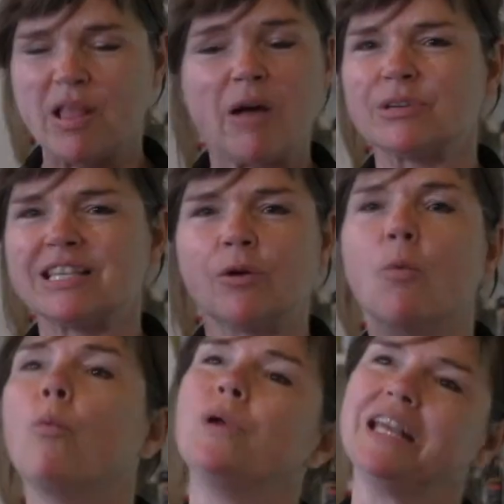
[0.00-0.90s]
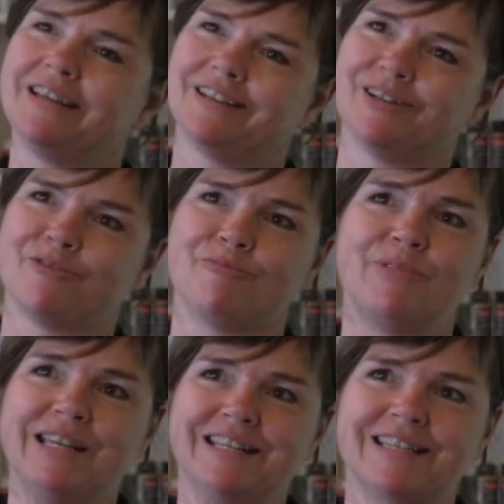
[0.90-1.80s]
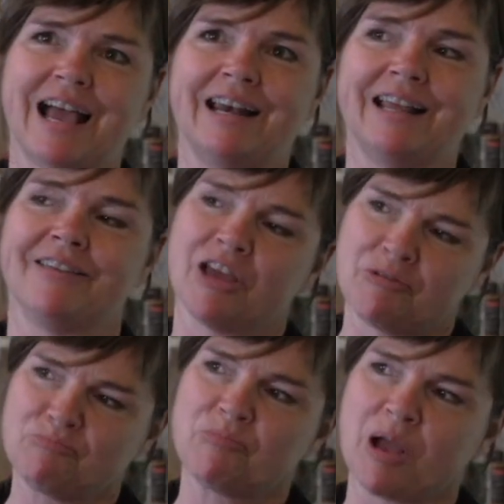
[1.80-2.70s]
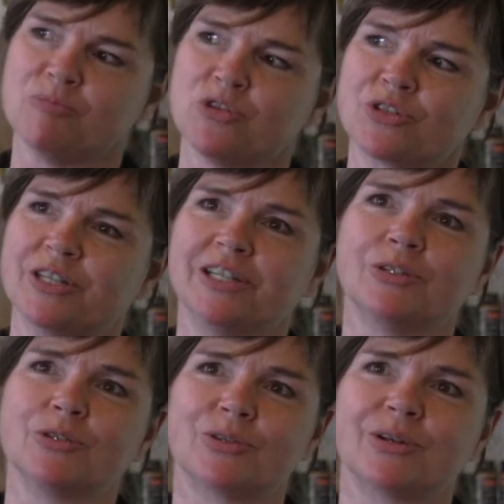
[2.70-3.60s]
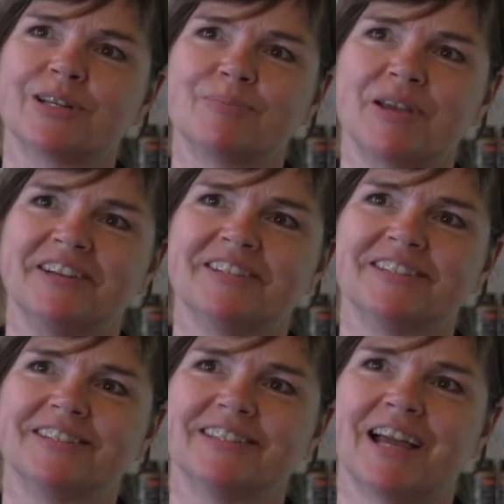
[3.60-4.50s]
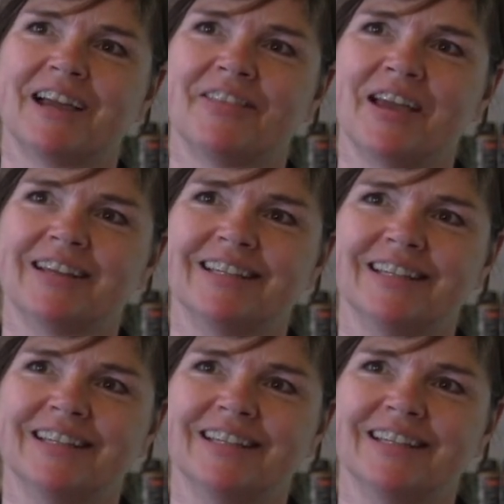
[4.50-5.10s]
that was in a week of me deciding that I'm just gonna do circus banners. I got that